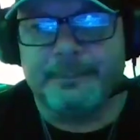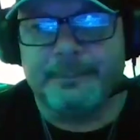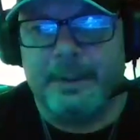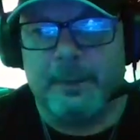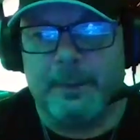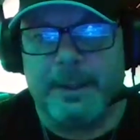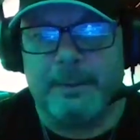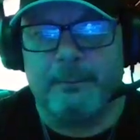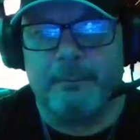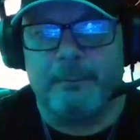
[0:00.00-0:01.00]

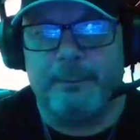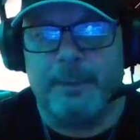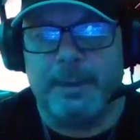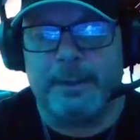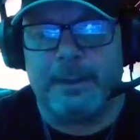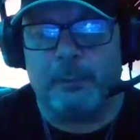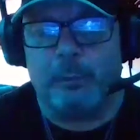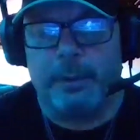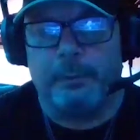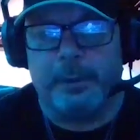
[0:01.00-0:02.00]
And we didn't hear
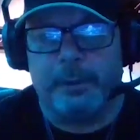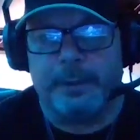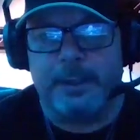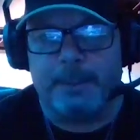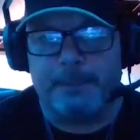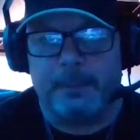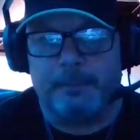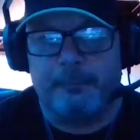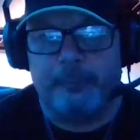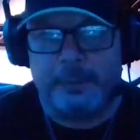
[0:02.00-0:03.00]
one, we heard a
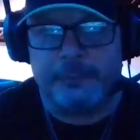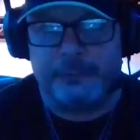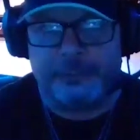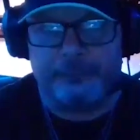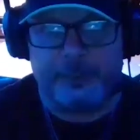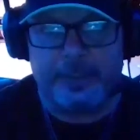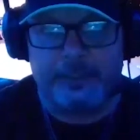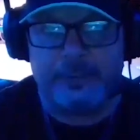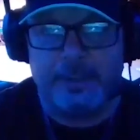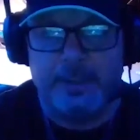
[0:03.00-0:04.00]
couple voices in
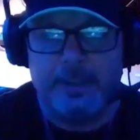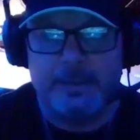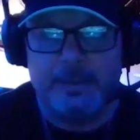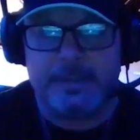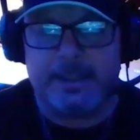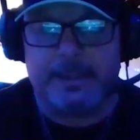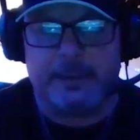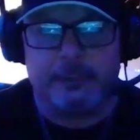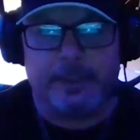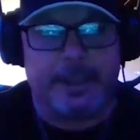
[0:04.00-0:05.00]
French
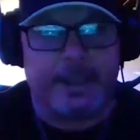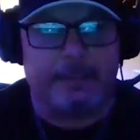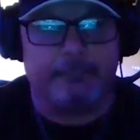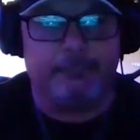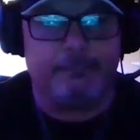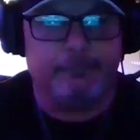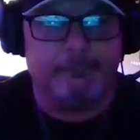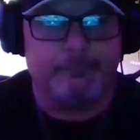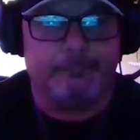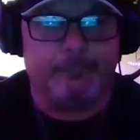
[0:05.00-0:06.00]
stating green,
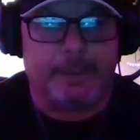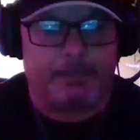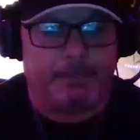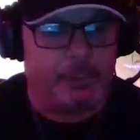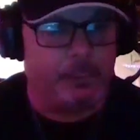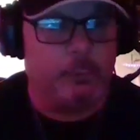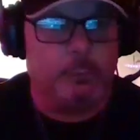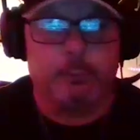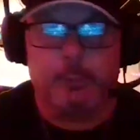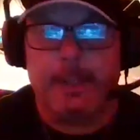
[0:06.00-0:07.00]
like
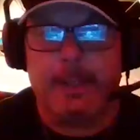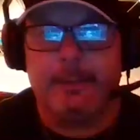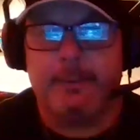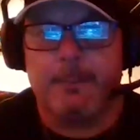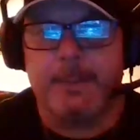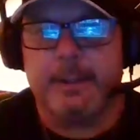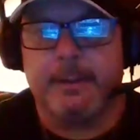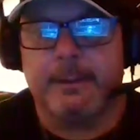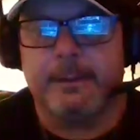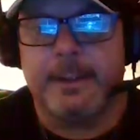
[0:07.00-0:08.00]
blue, red. I mean,